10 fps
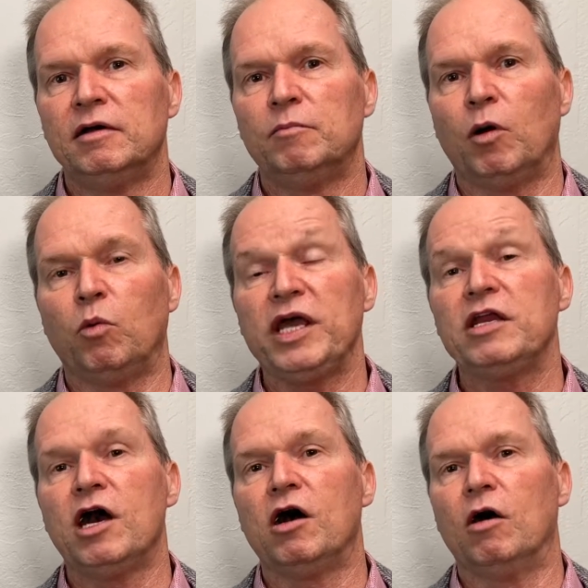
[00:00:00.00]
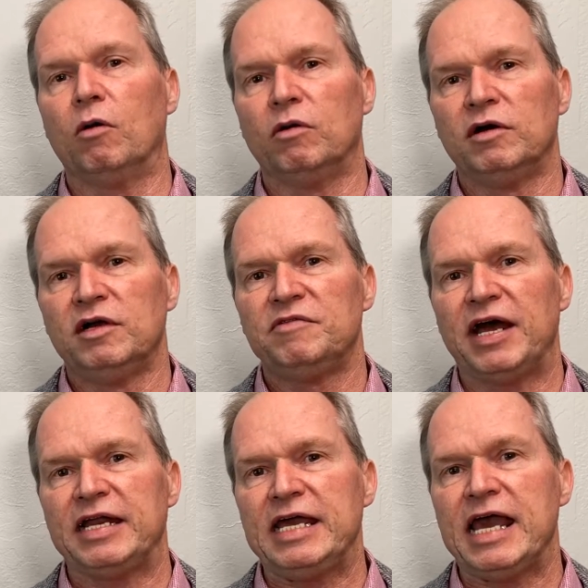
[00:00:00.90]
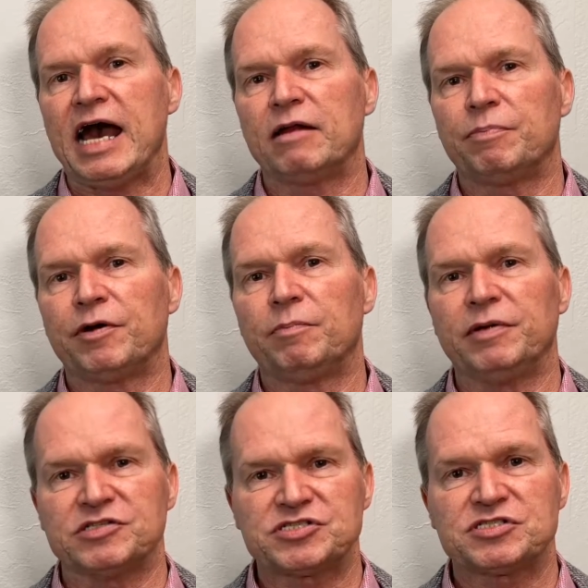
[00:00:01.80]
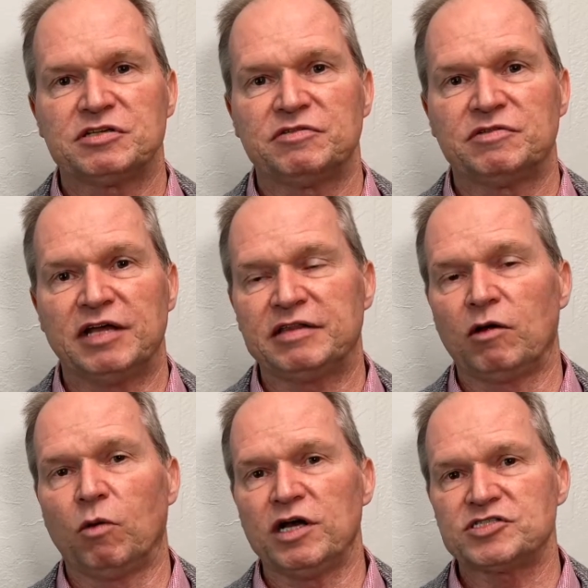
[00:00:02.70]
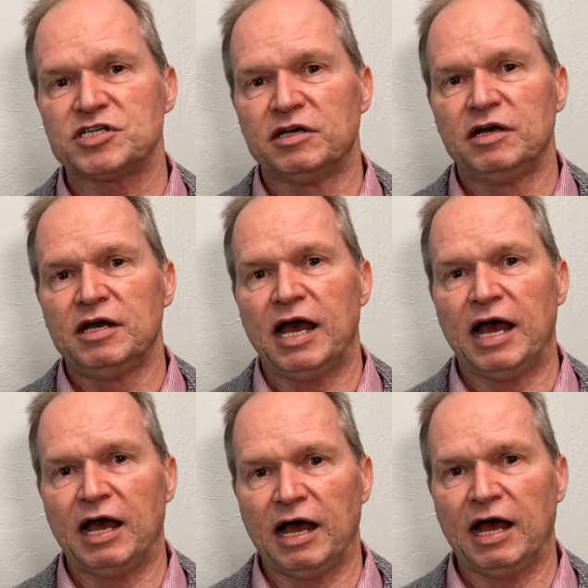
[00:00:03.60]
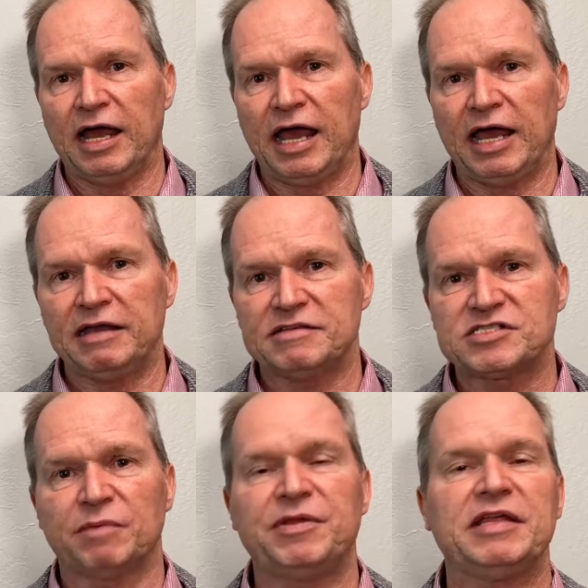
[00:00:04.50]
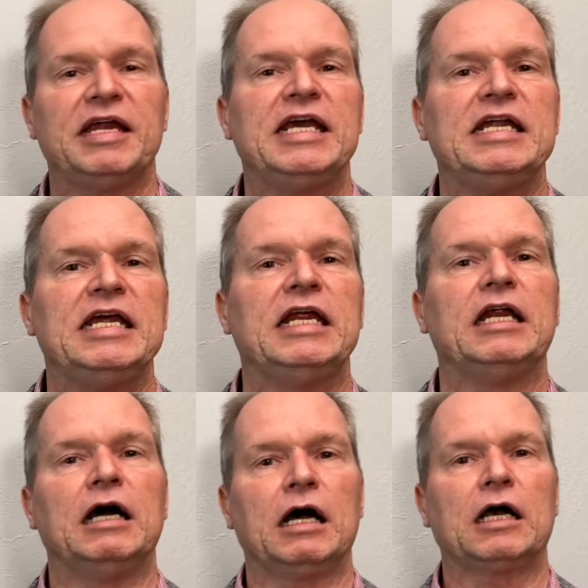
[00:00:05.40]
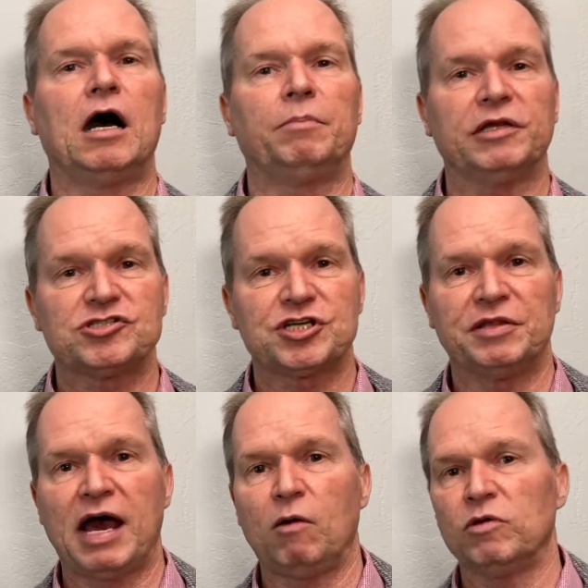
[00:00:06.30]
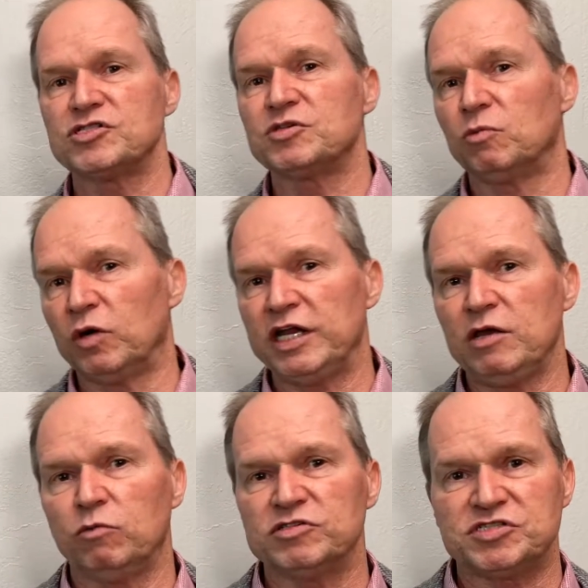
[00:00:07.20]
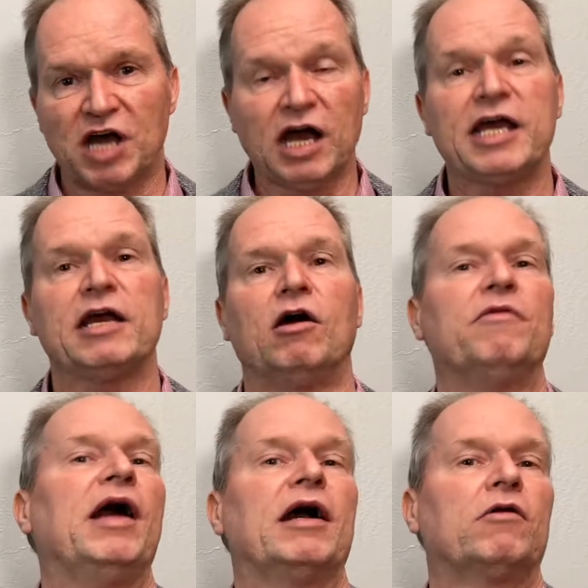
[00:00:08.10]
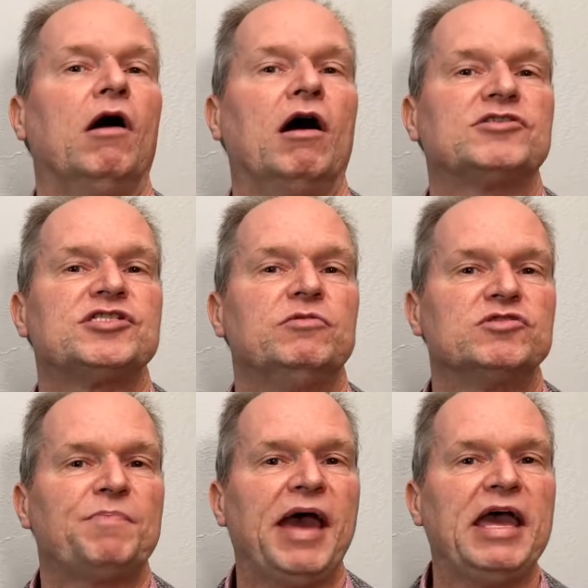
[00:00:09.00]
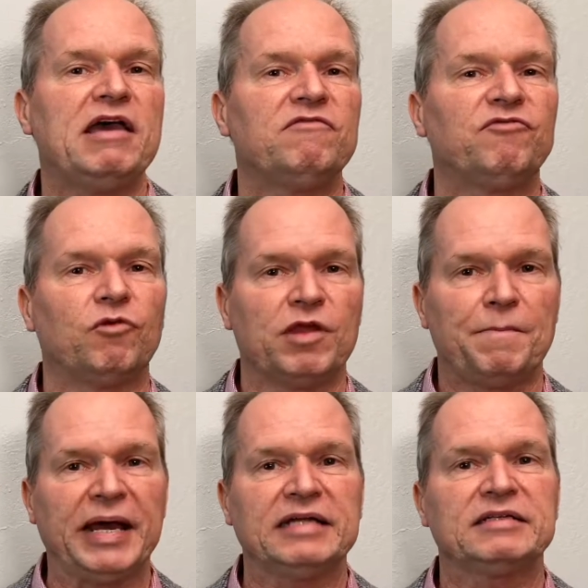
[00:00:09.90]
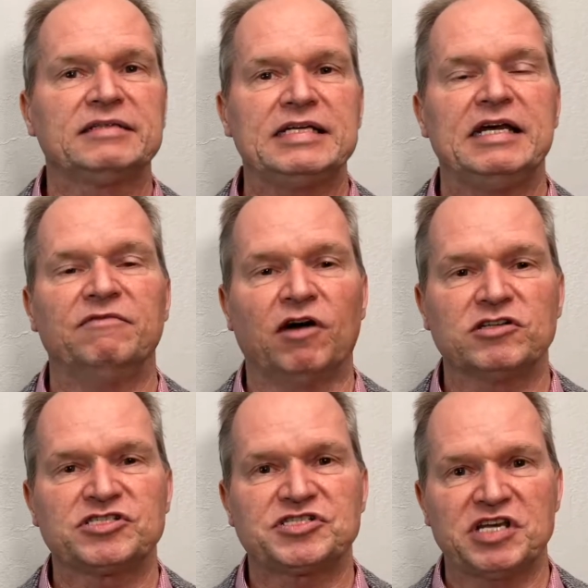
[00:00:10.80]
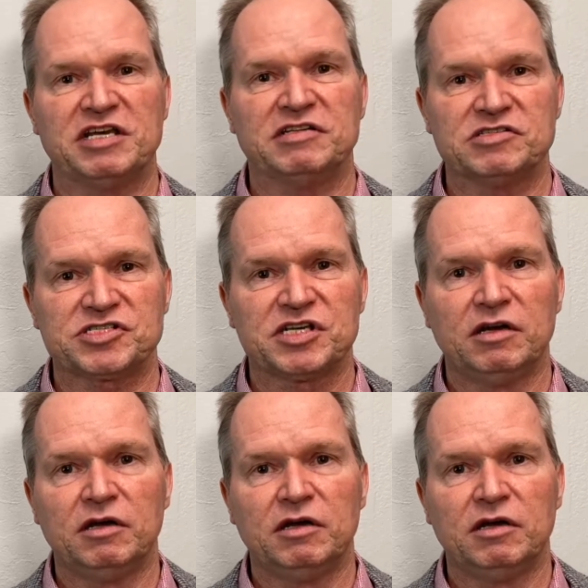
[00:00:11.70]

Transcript: But we know that he had a purpose, that there was a, a, a something that he needed to accomplish, and that was when he was dying on that cross, he was paying for the penalty of our sins